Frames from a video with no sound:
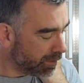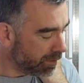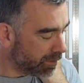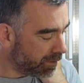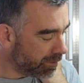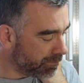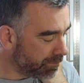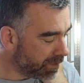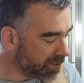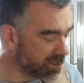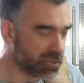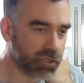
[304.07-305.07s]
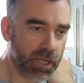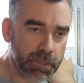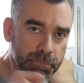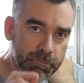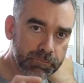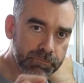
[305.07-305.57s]
I did
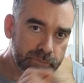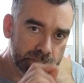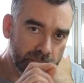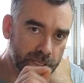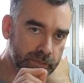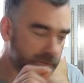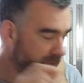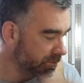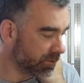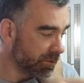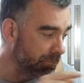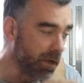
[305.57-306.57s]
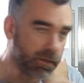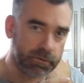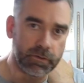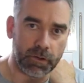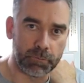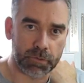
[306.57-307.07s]
try sliding the
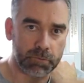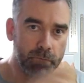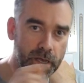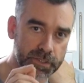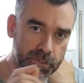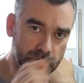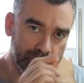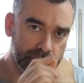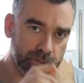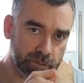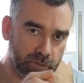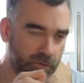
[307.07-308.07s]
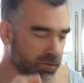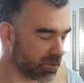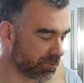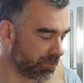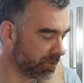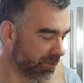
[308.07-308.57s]
Humbrol Maskol into the
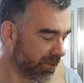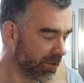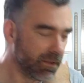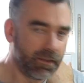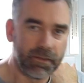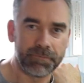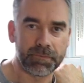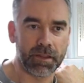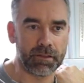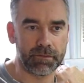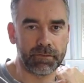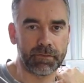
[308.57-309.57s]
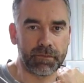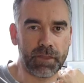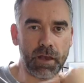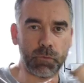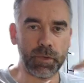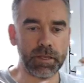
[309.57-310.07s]
corners, but
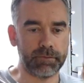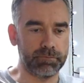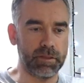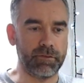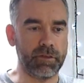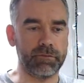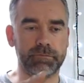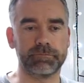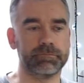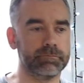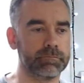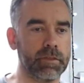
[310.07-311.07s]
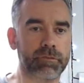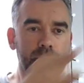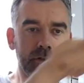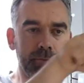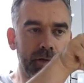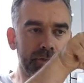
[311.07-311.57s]
that way,
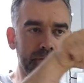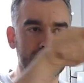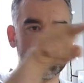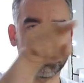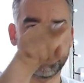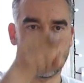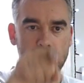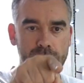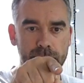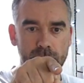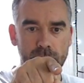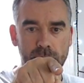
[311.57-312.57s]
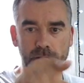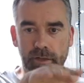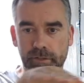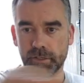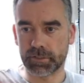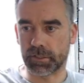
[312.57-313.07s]
if you can imagine, there's the frame
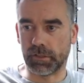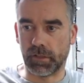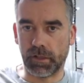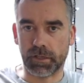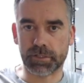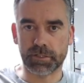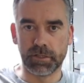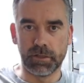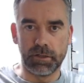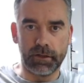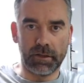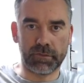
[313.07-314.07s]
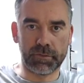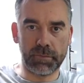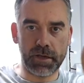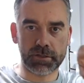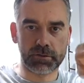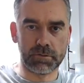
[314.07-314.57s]
and there's the glass. If
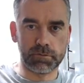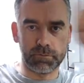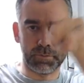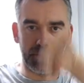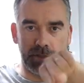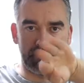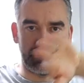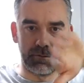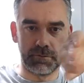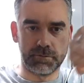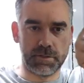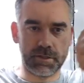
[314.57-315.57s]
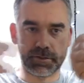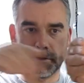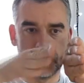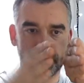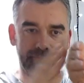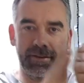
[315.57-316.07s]
the mask all goes in,
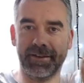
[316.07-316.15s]
there's the...